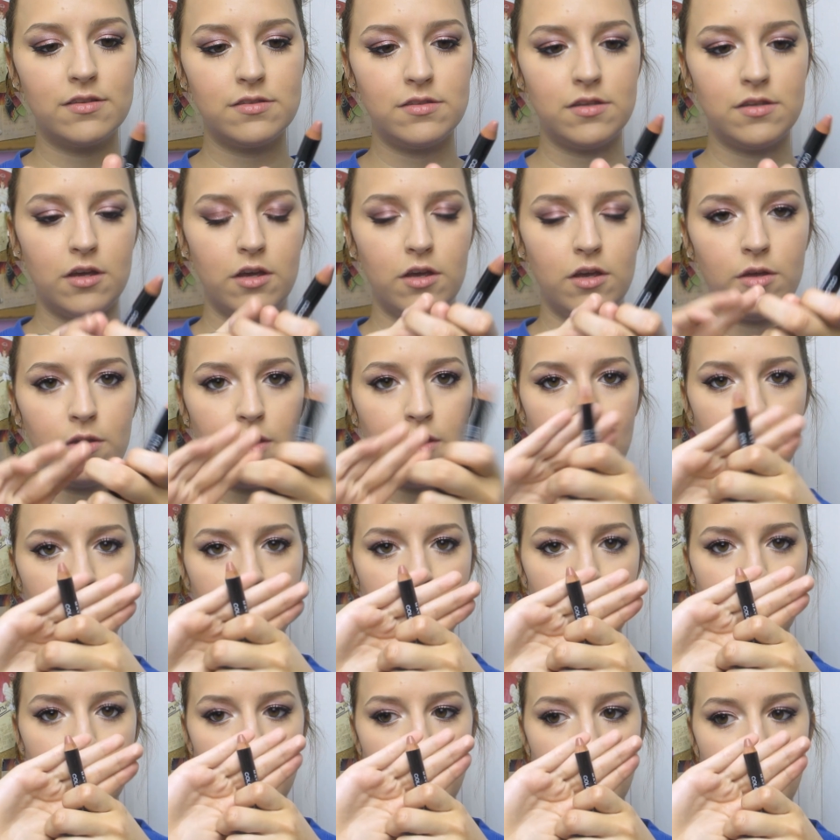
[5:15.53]
So,
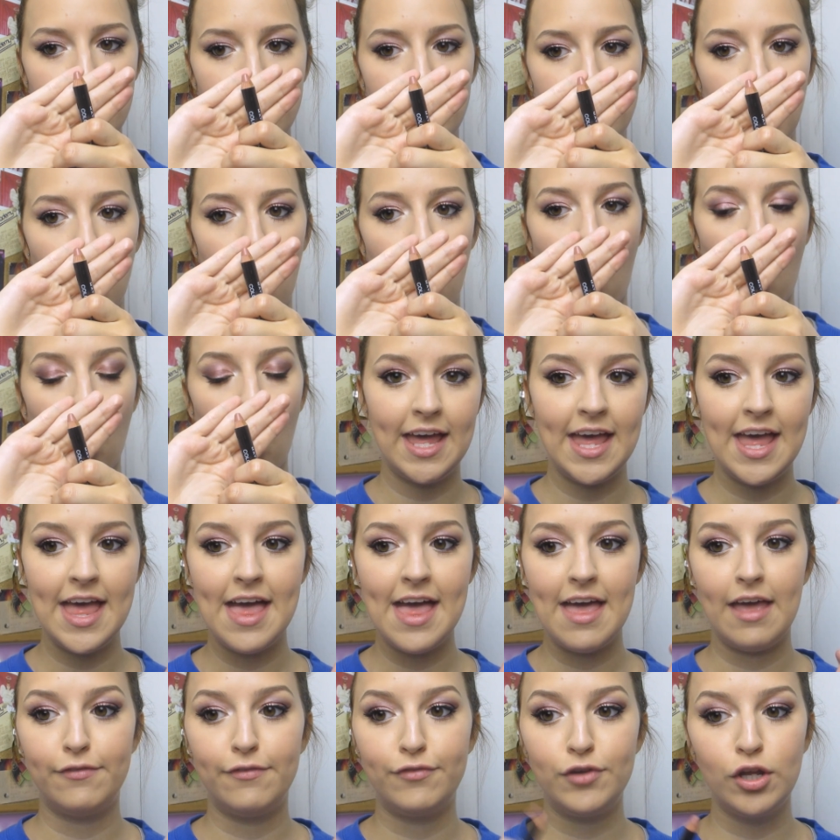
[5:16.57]
but
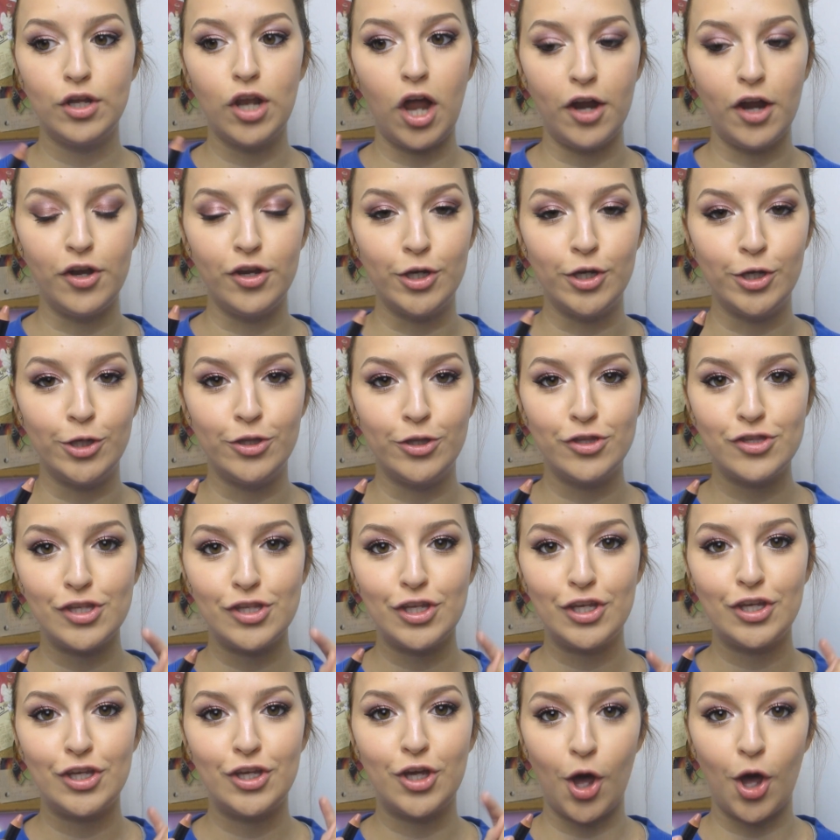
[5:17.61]
if you like nudes,
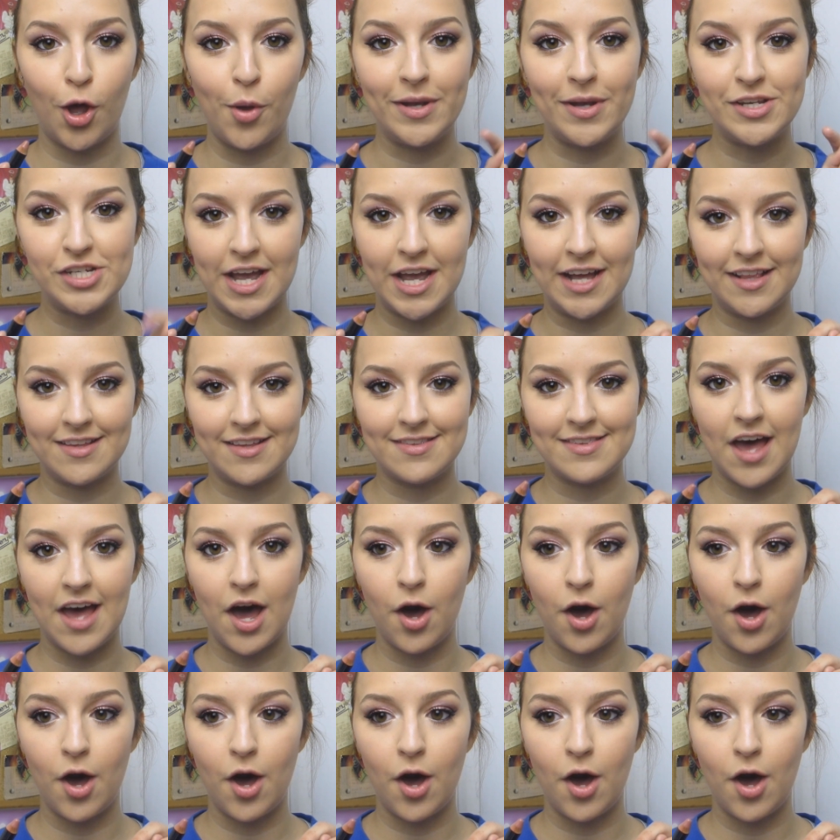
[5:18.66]
go and check this